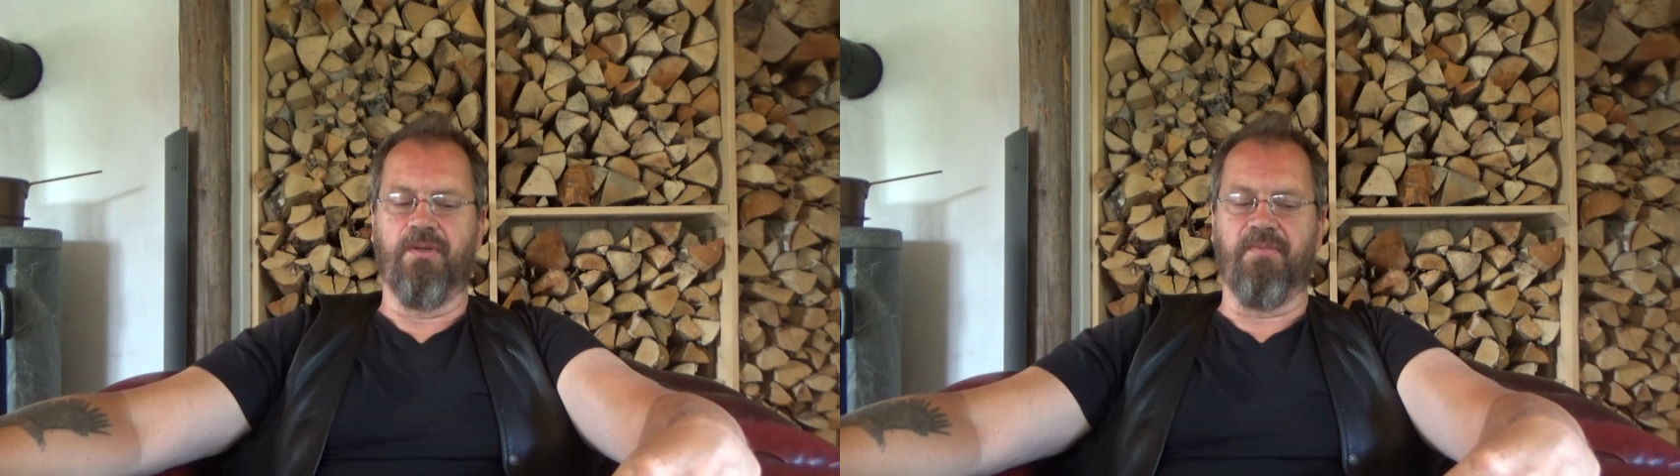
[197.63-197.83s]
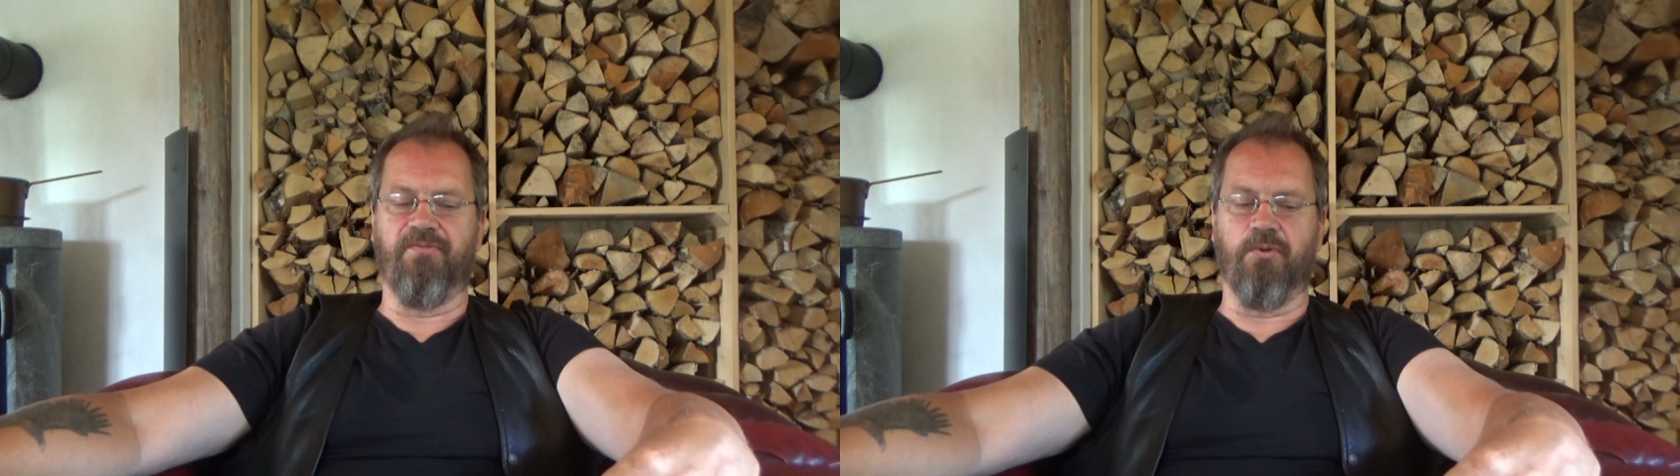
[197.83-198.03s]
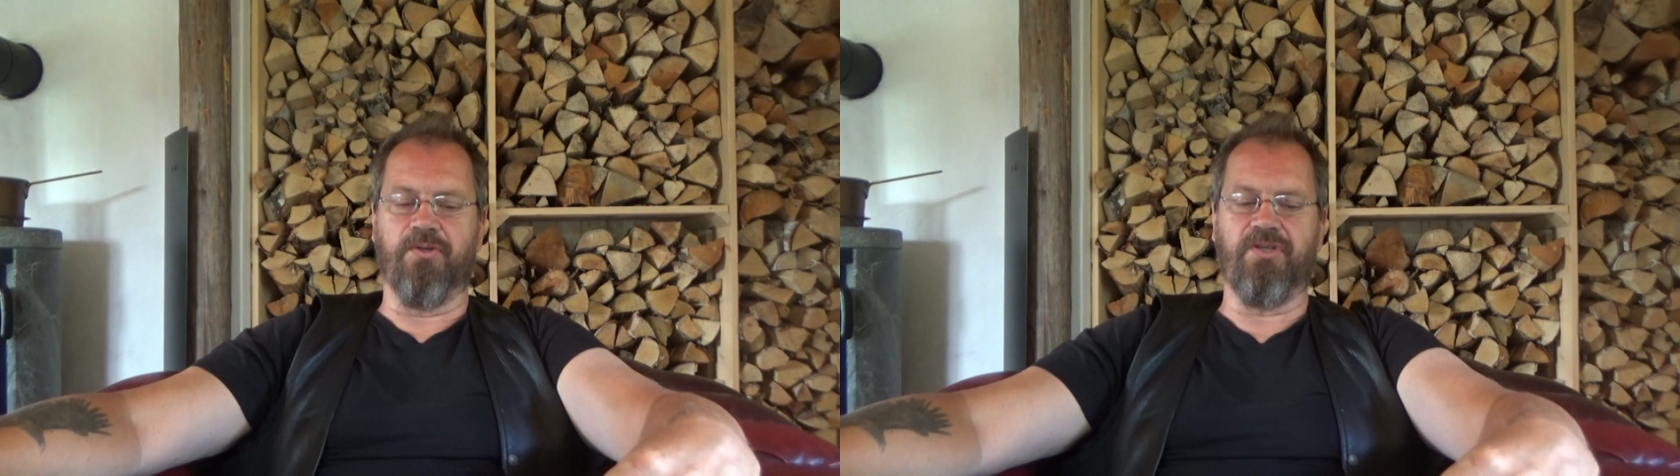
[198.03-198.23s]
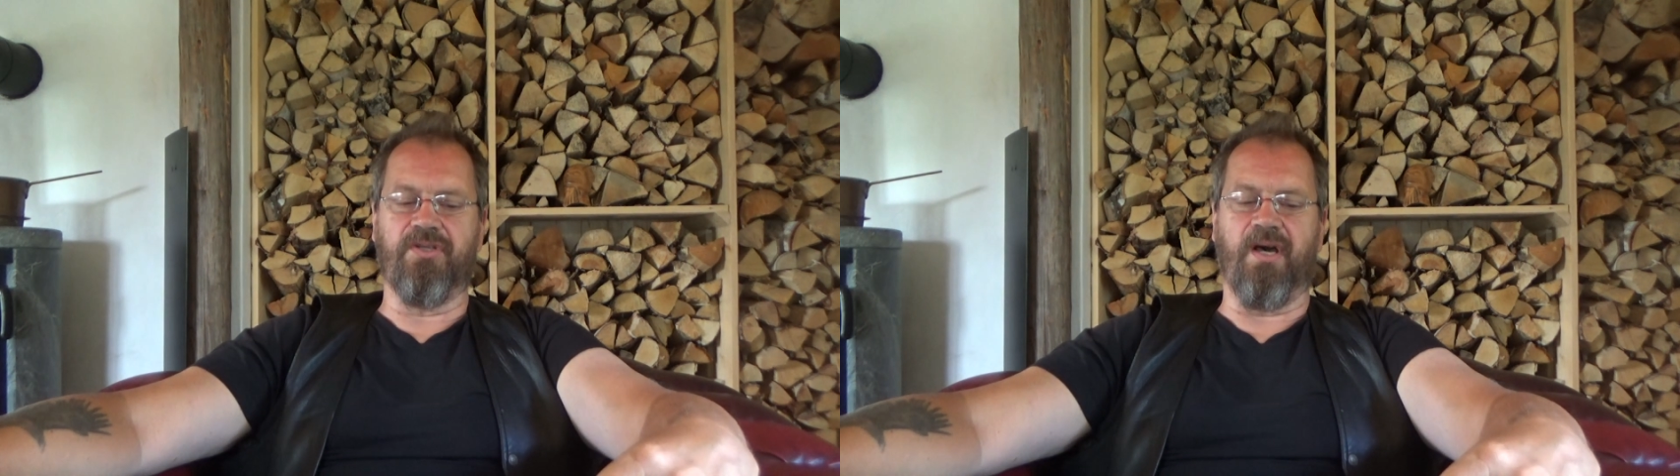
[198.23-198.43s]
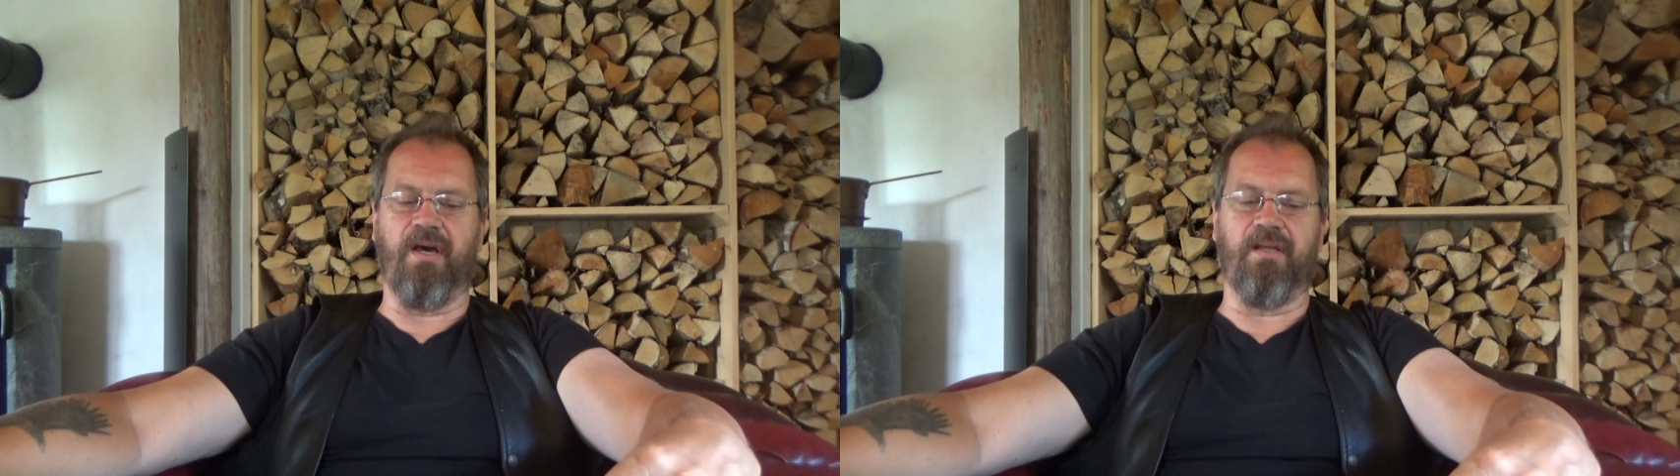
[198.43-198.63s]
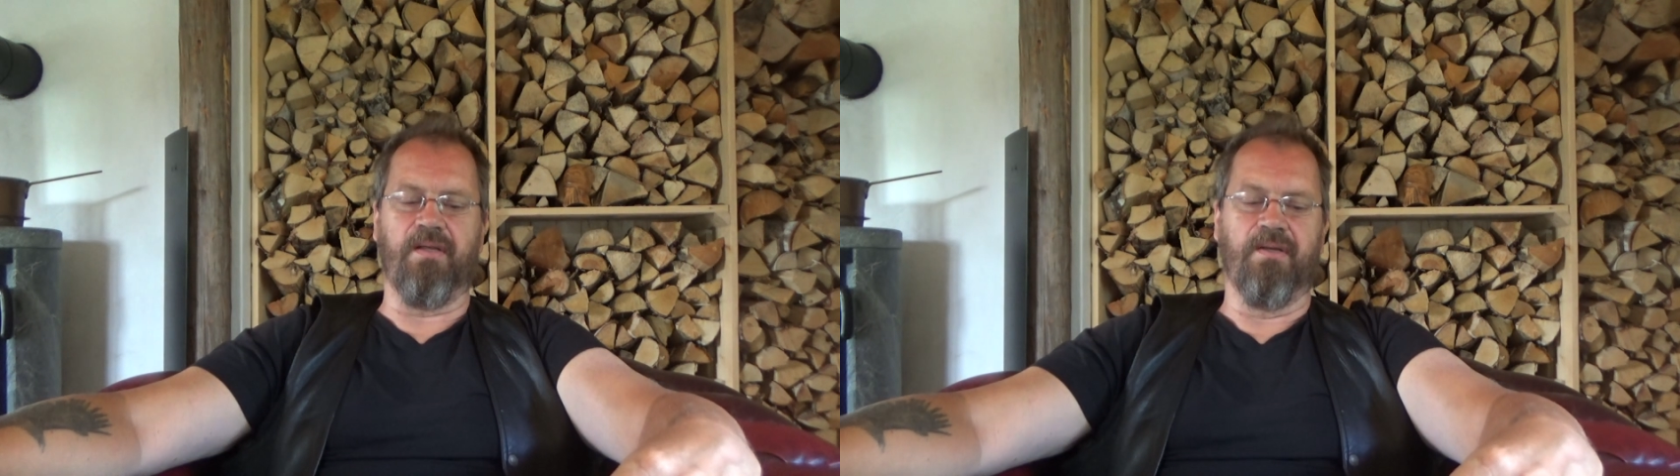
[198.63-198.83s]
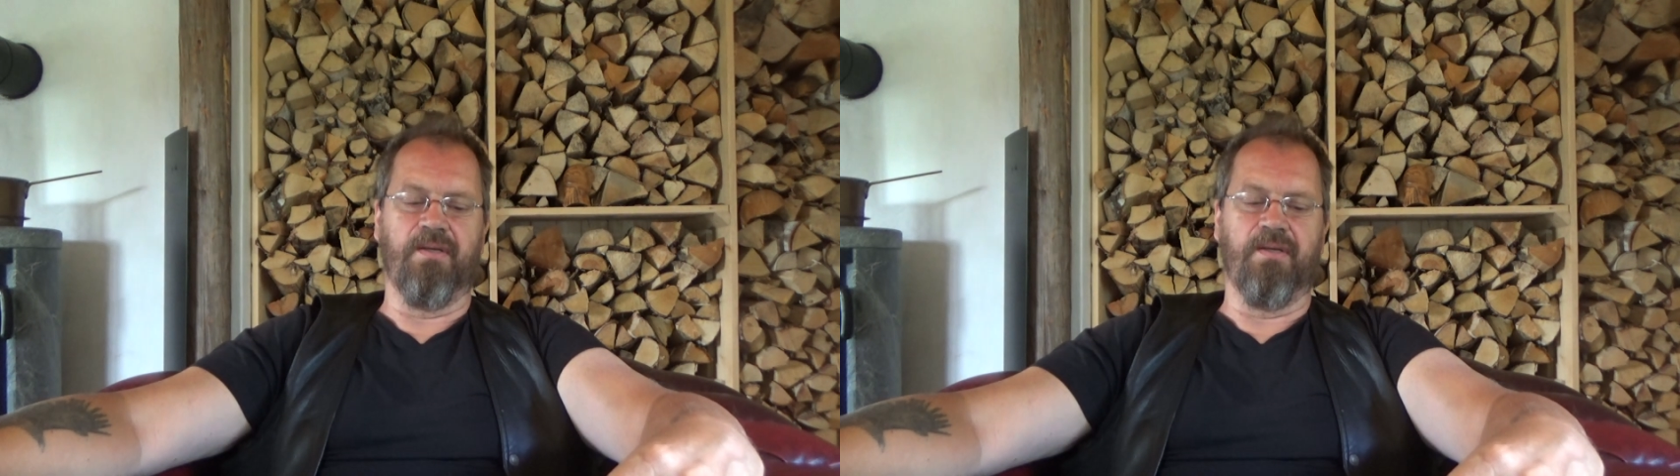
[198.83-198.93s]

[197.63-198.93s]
before she died.